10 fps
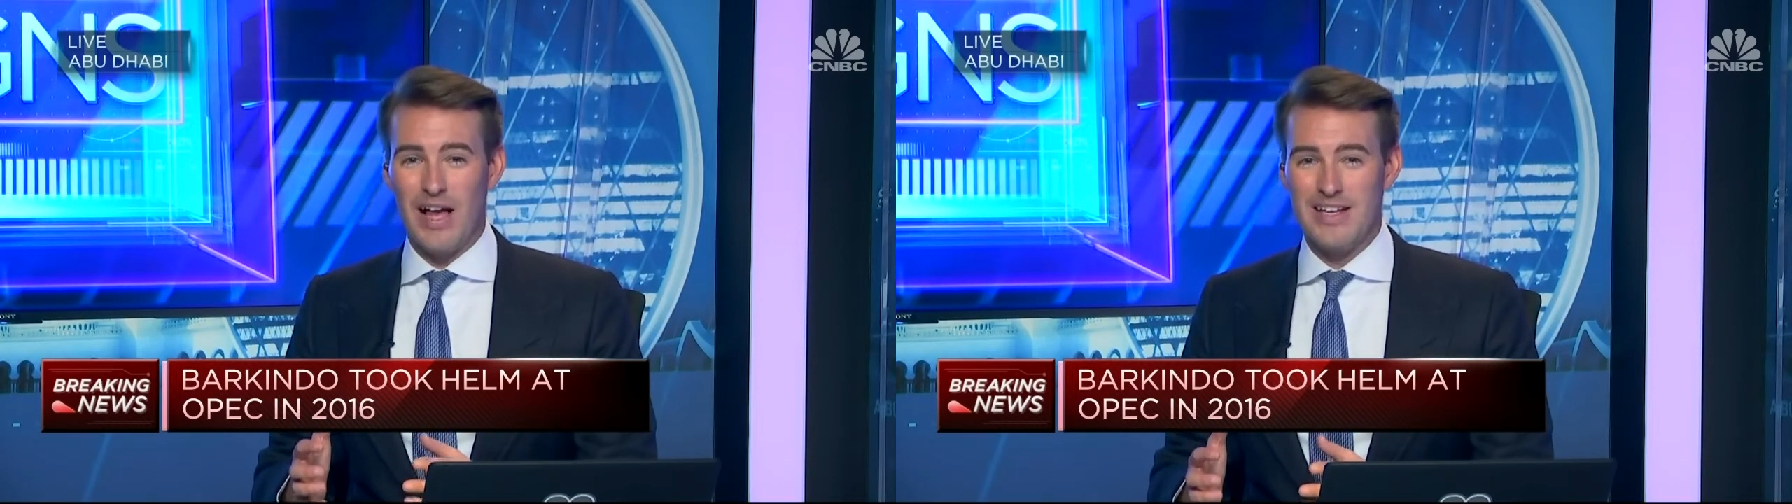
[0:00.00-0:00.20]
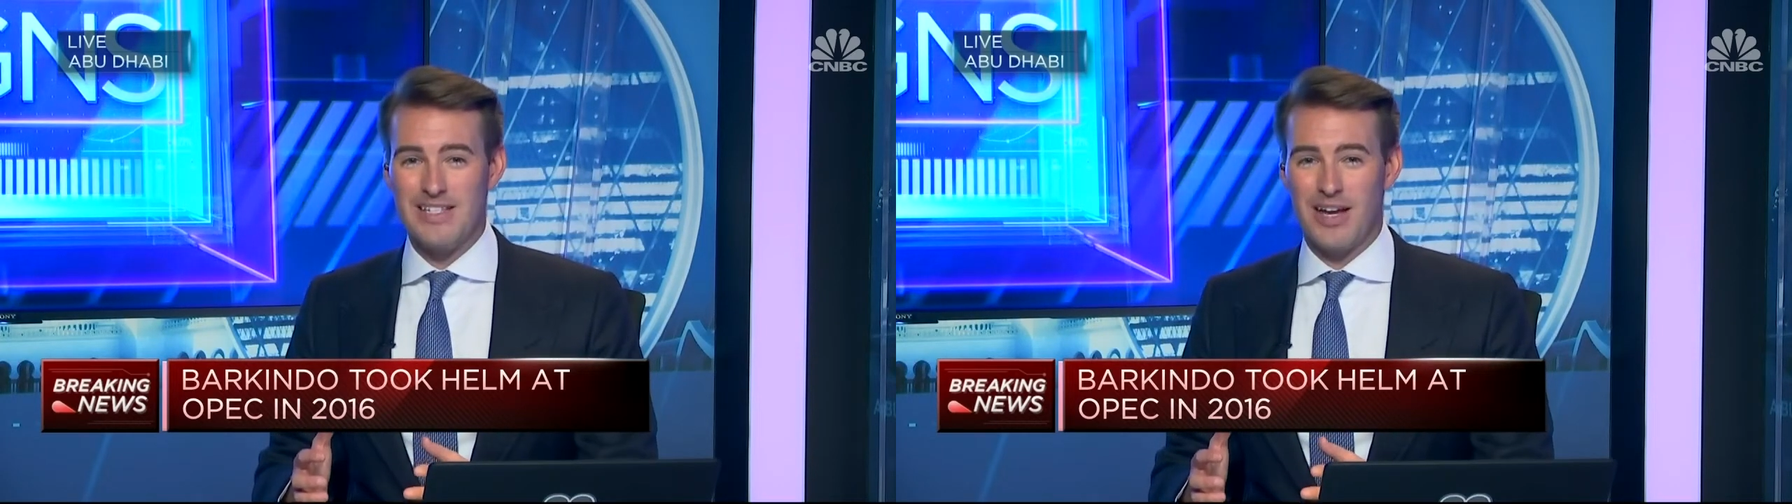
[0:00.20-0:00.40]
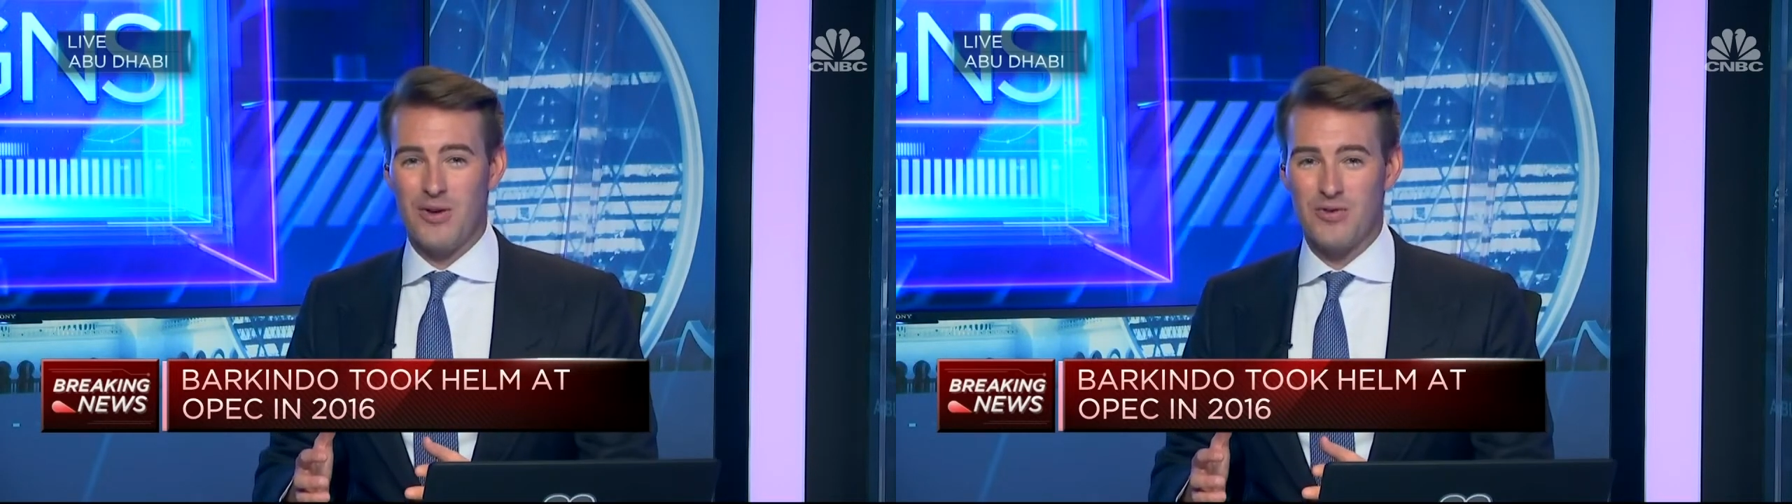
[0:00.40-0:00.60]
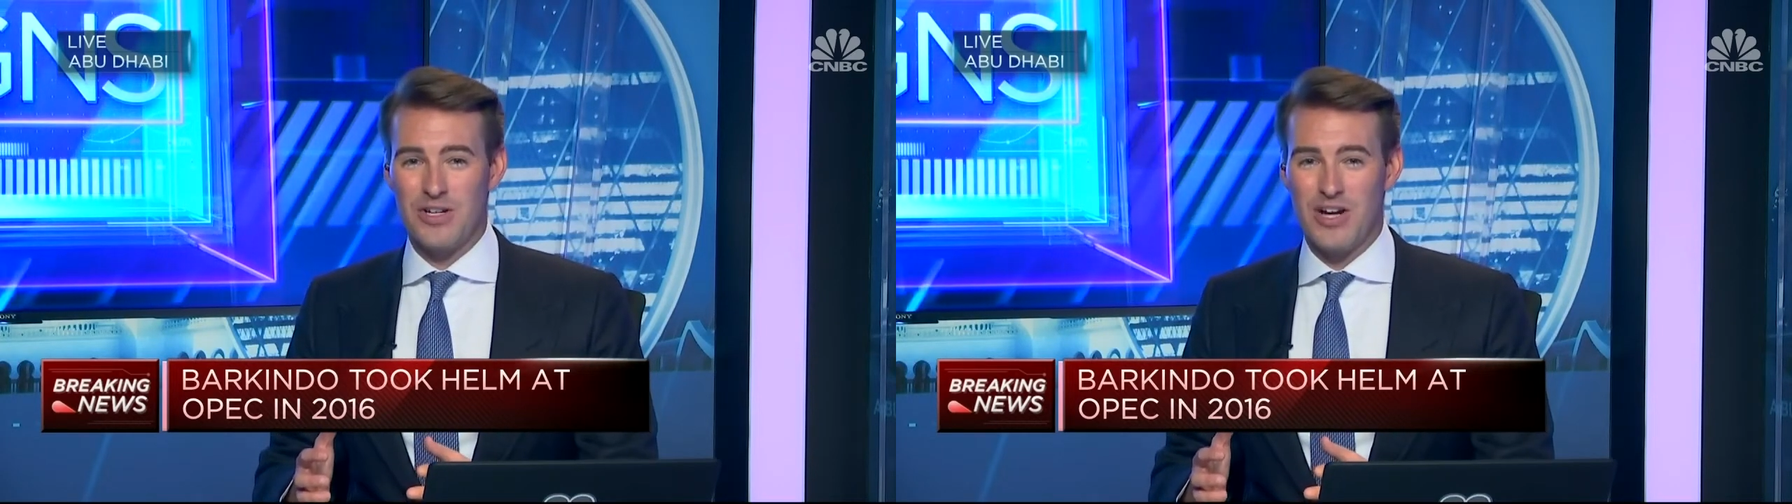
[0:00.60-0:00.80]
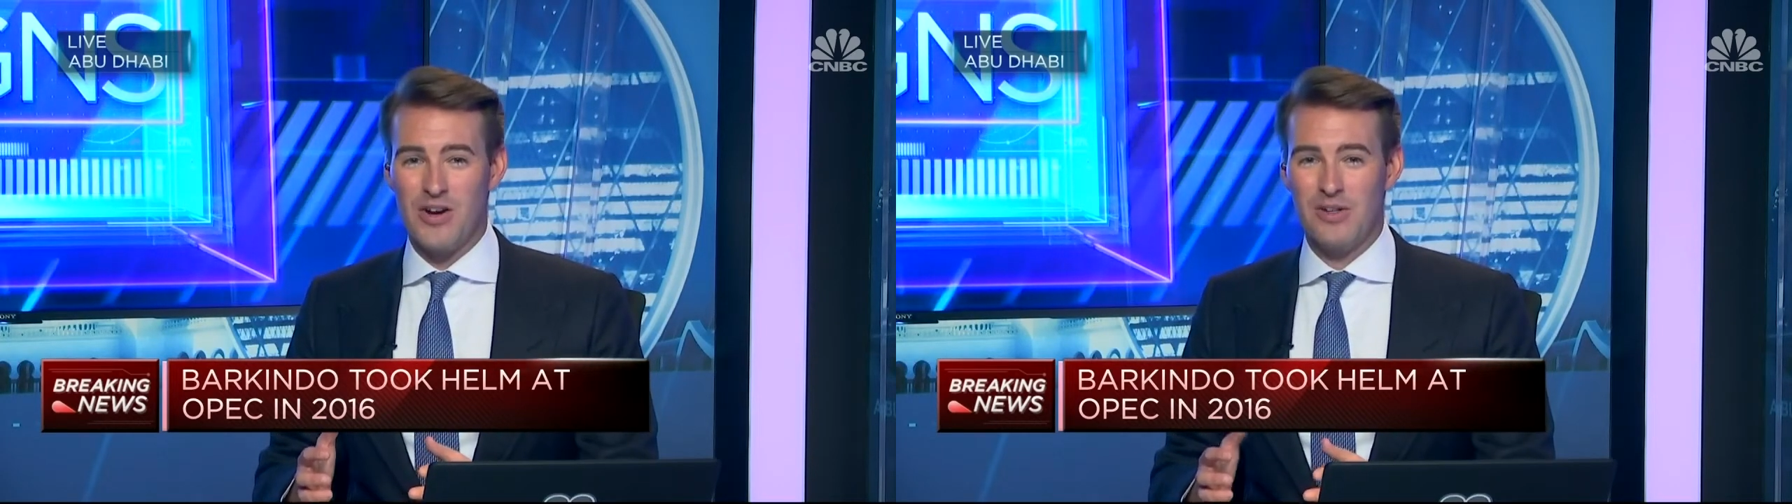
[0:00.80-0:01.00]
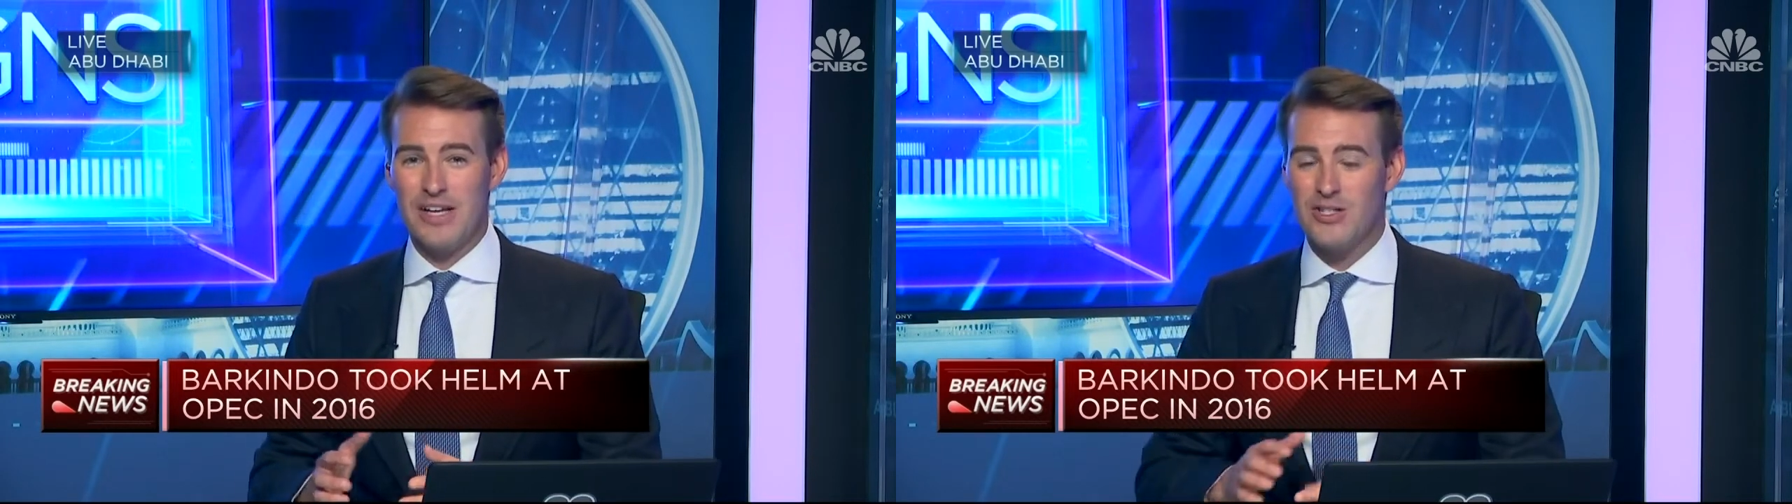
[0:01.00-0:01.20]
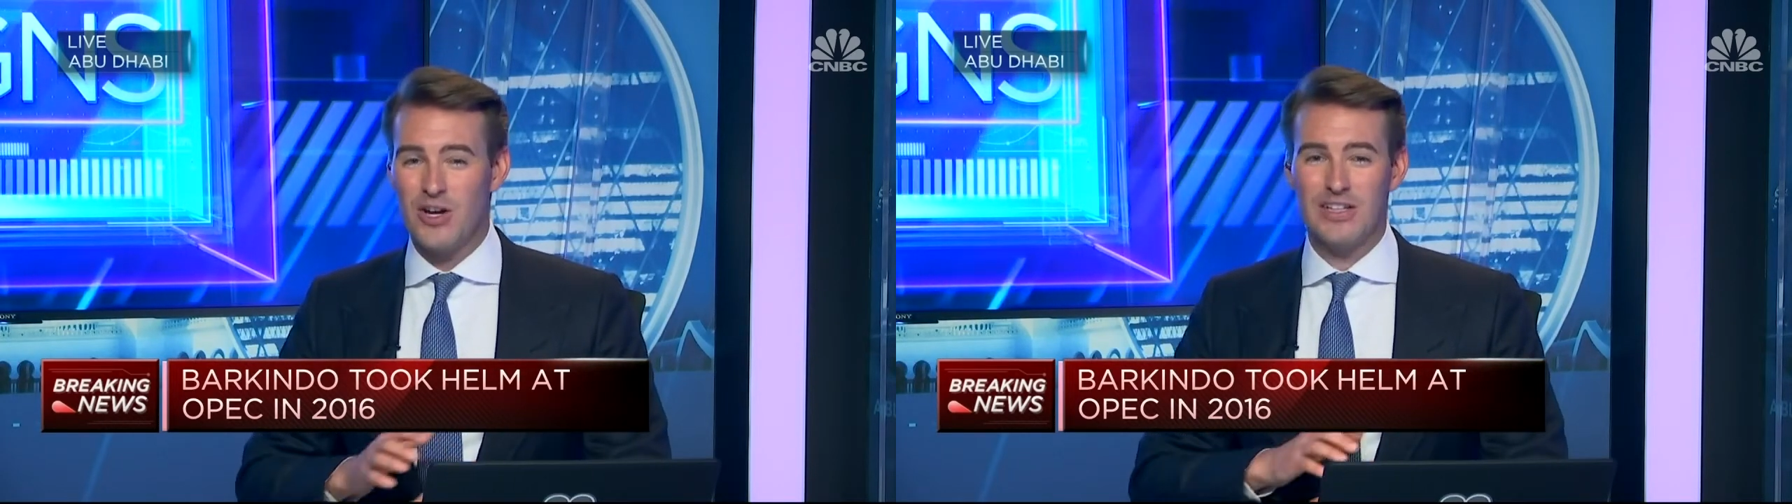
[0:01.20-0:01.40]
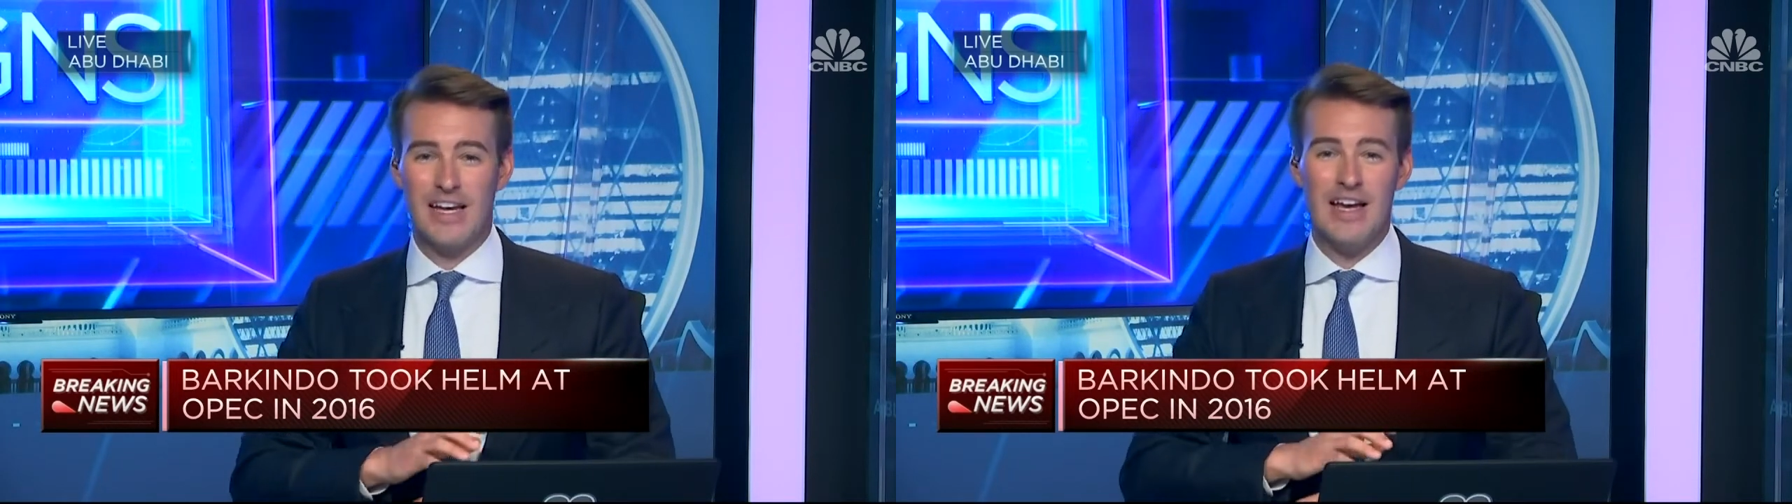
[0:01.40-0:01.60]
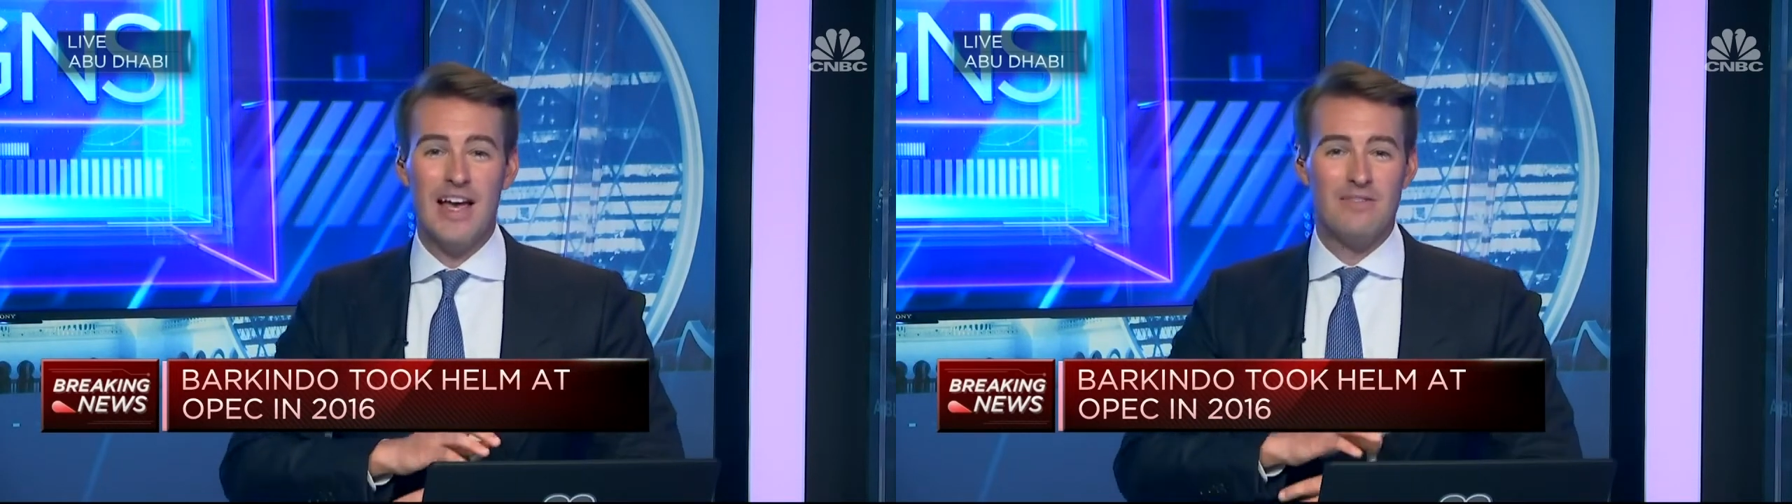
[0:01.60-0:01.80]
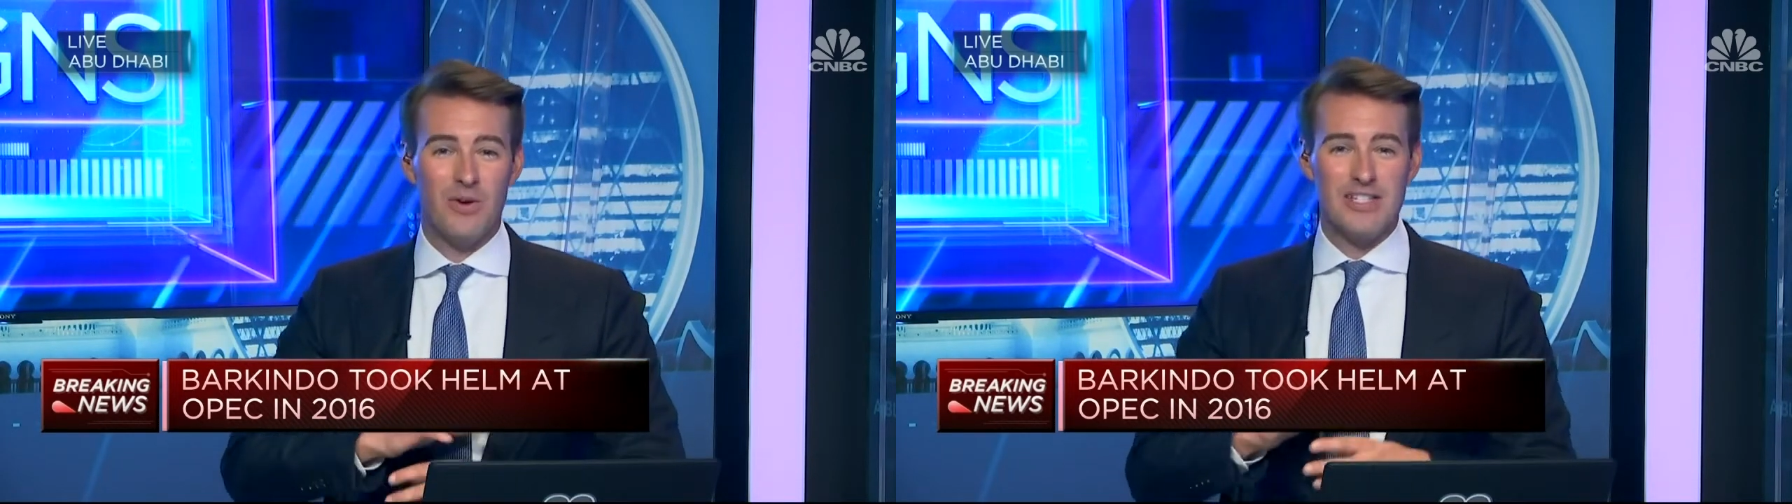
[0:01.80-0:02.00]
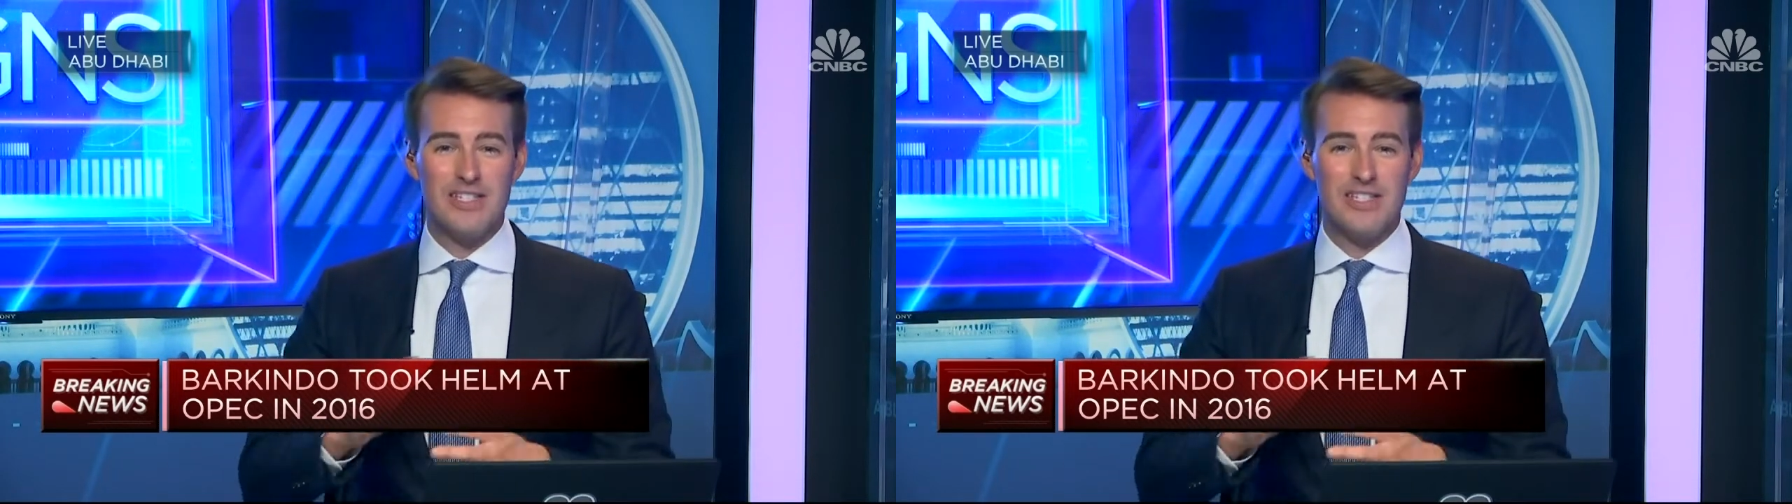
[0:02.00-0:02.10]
as Secretary General. He certainly very